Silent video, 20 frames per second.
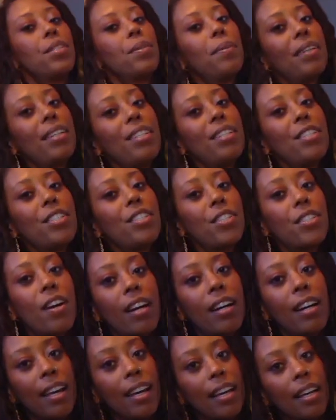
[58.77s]
we're going to
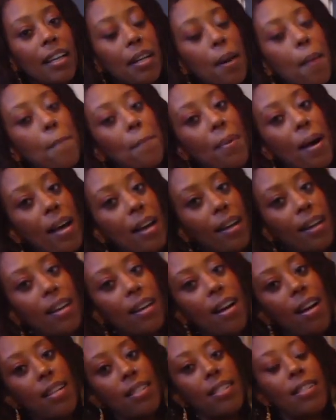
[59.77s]
start in Baddha
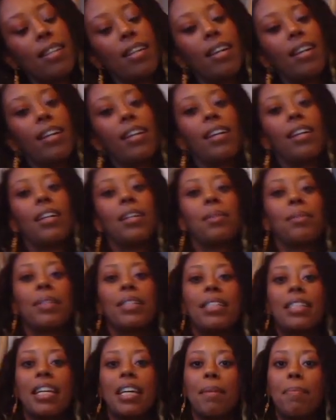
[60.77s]
Konasana. I'm going
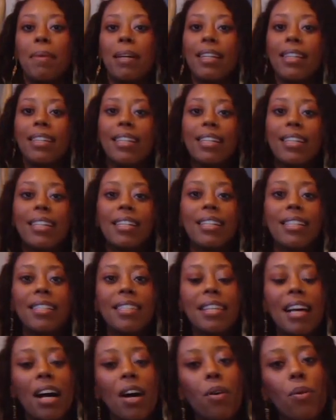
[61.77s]
to take my knees
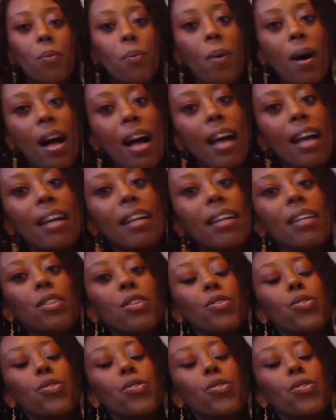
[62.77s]
out wide and the